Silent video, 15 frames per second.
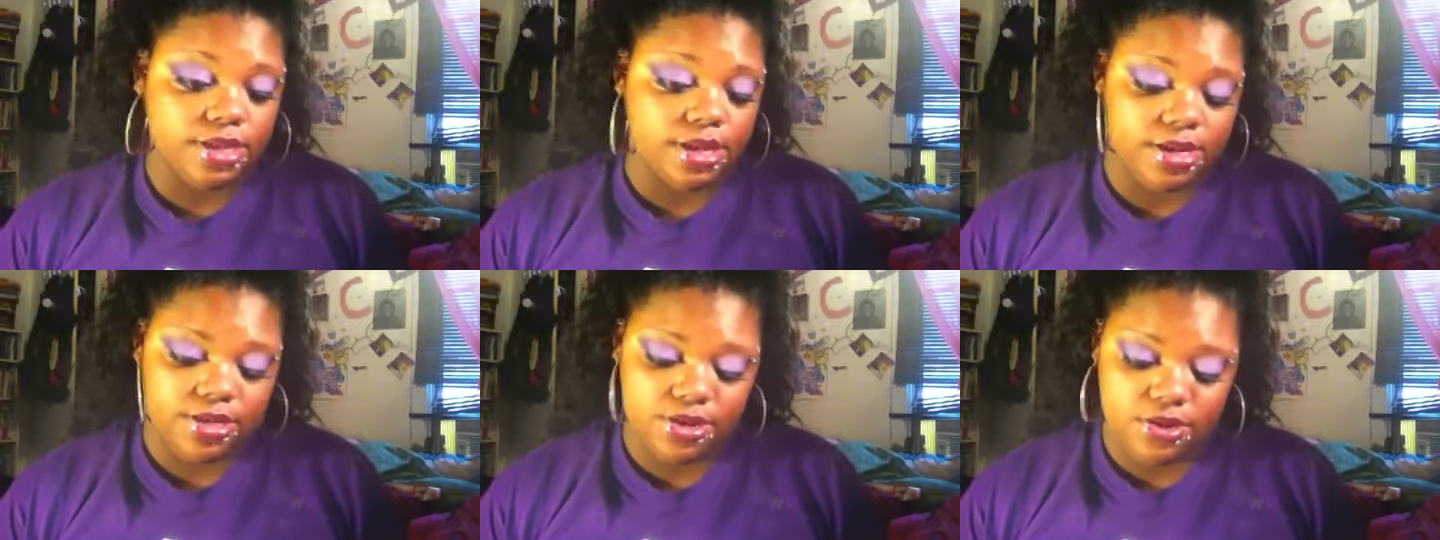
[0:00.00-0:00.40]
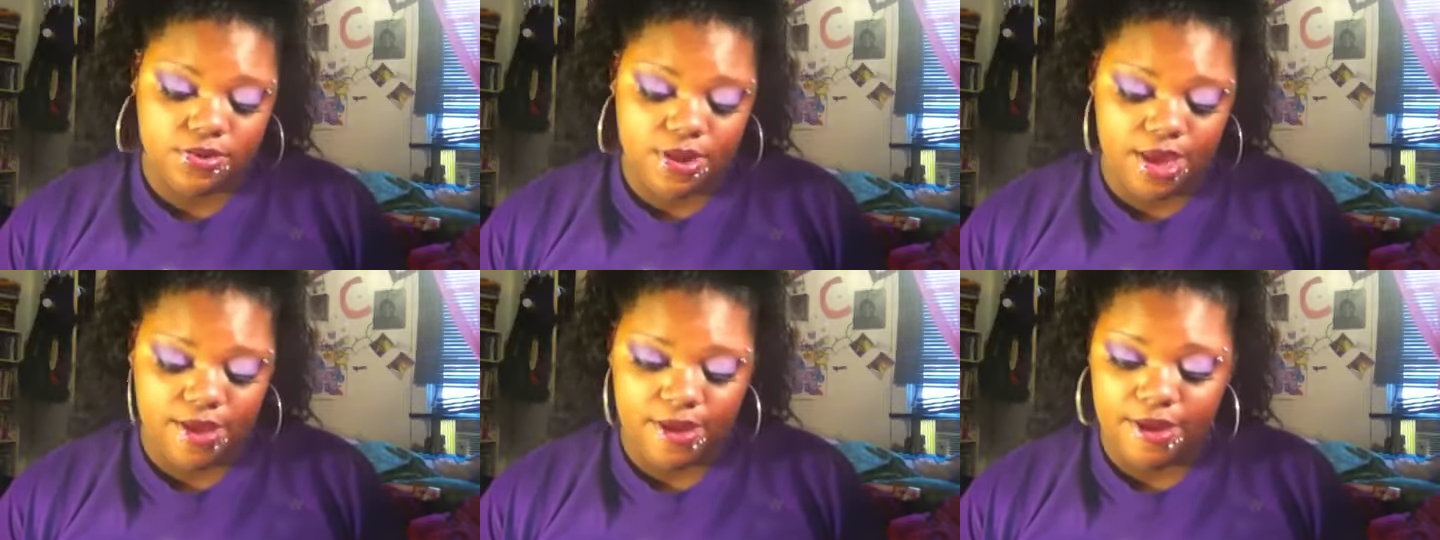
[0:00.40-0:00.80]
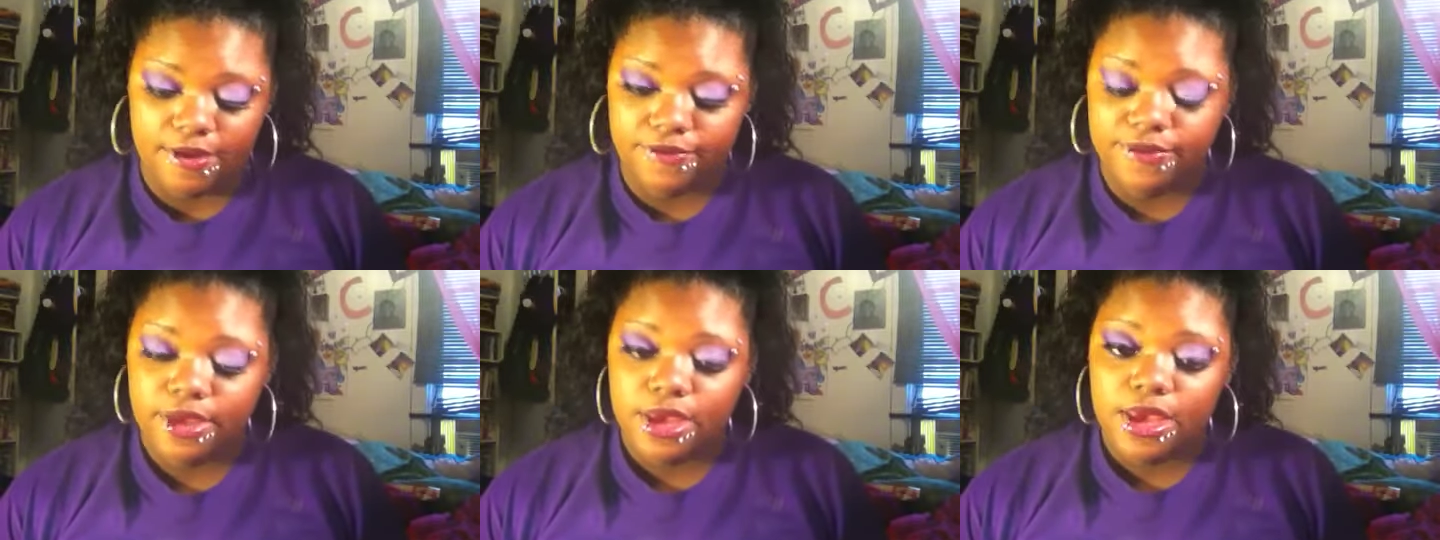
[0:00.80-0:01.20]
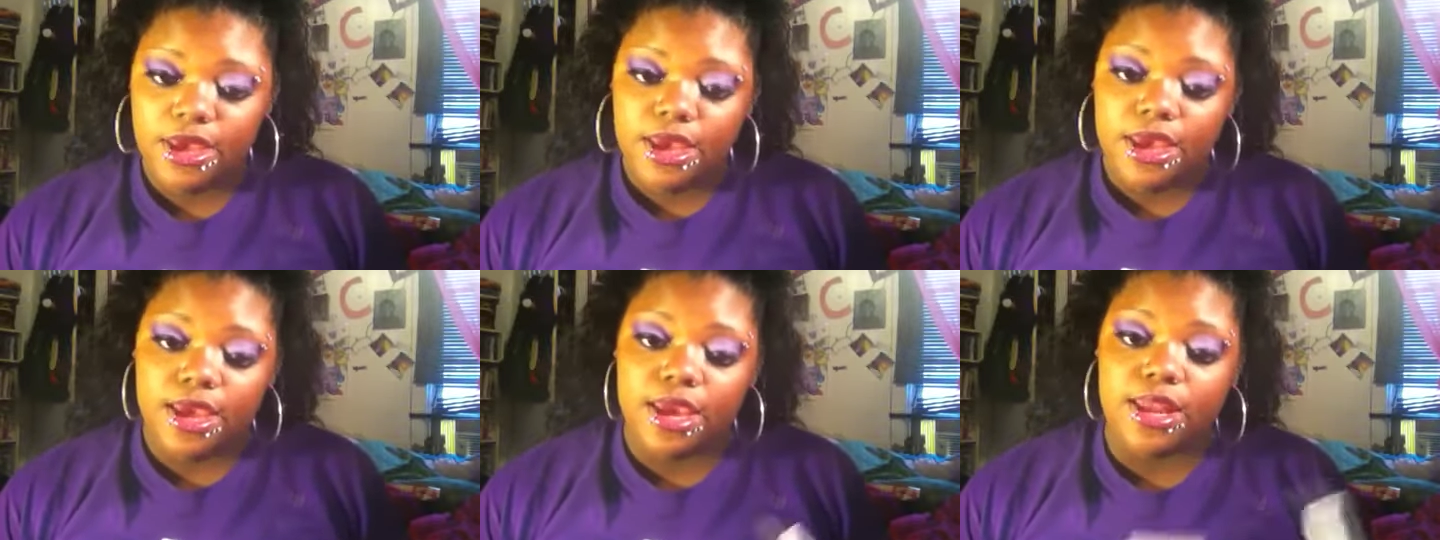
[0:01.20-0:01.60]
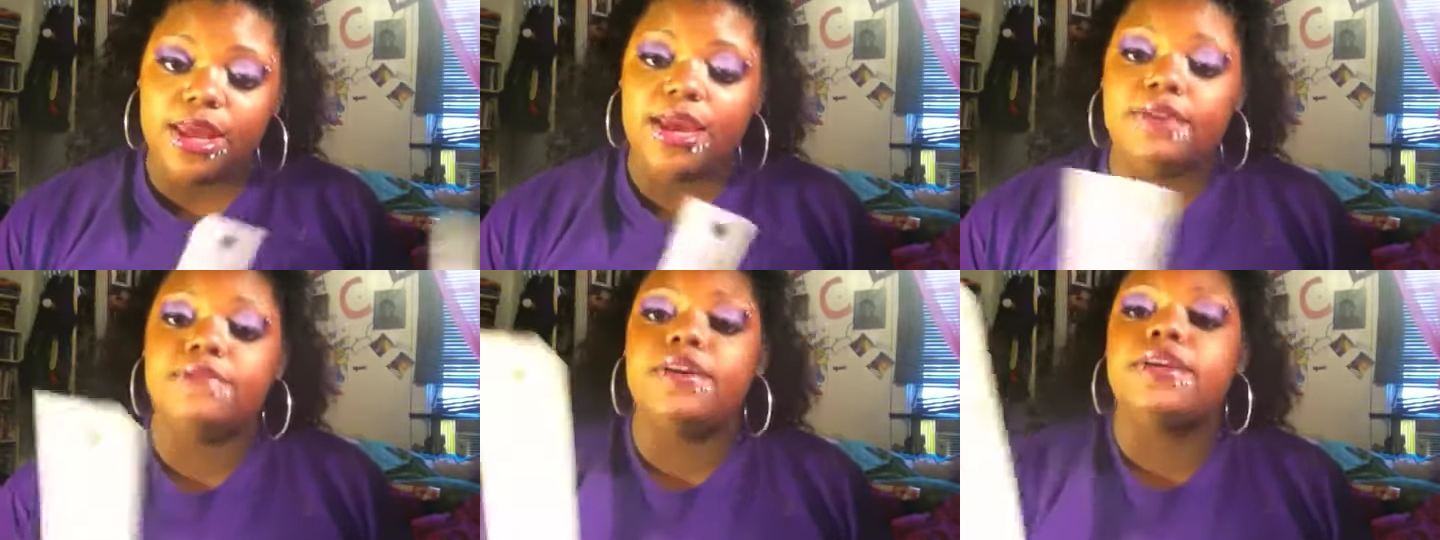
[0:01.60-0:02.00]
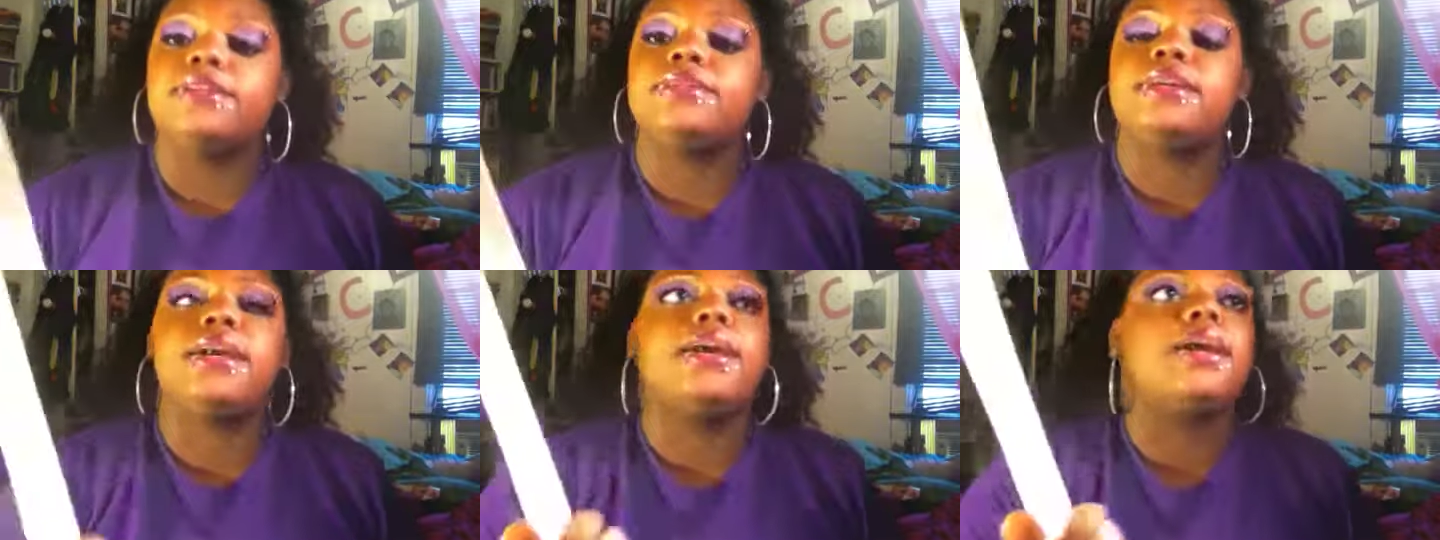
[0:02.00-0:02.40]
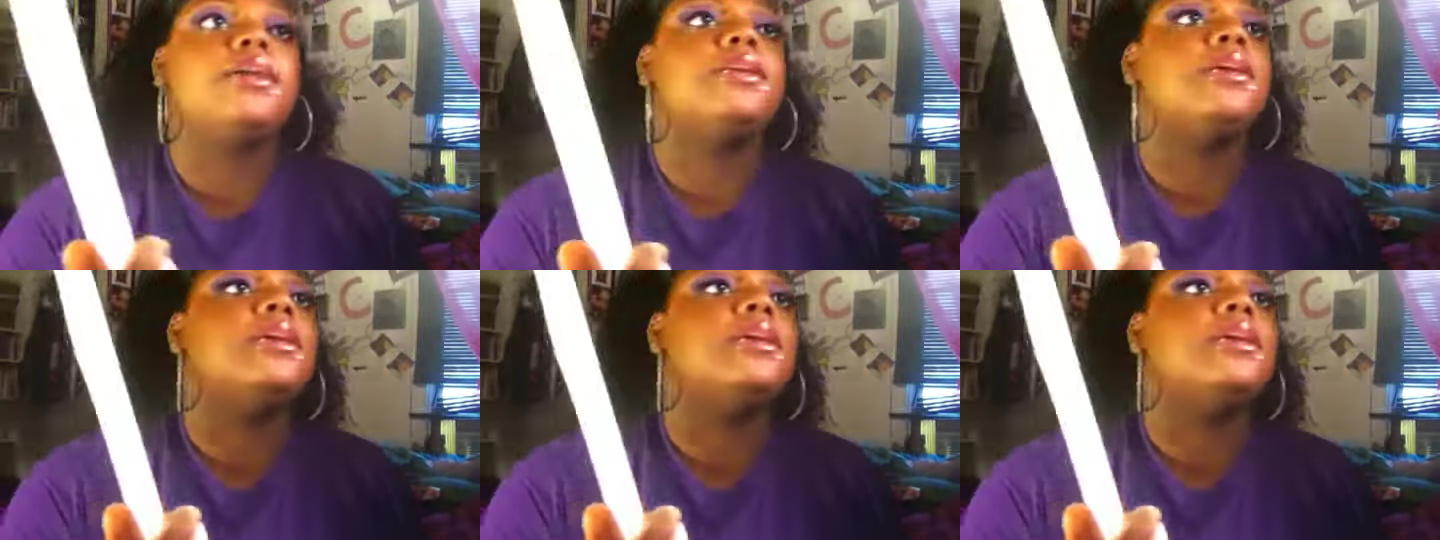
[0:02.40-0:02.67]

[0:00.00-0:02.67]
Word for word: that I don't have. And I have, I got